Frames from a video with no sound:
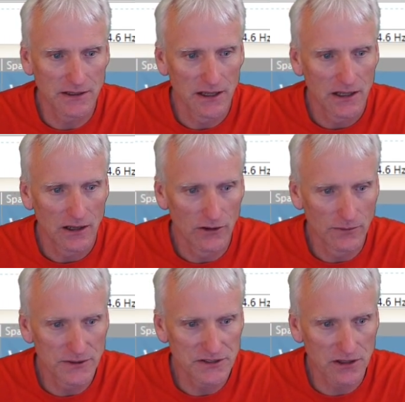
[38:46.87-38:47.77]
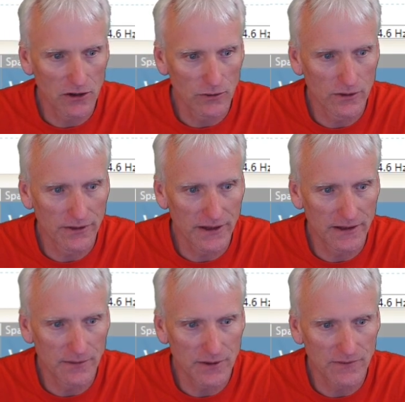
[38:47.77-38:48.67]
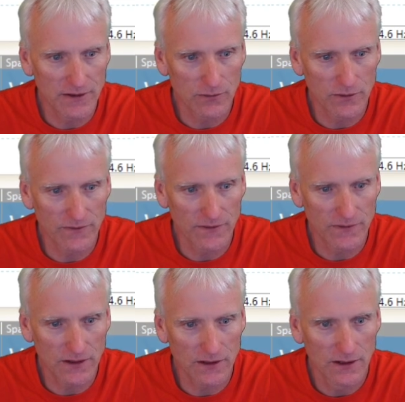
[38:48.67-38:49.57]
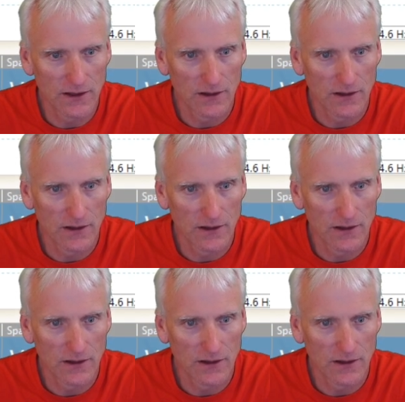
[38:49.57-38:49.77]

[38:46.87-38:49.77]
A little bit slower than the PV350,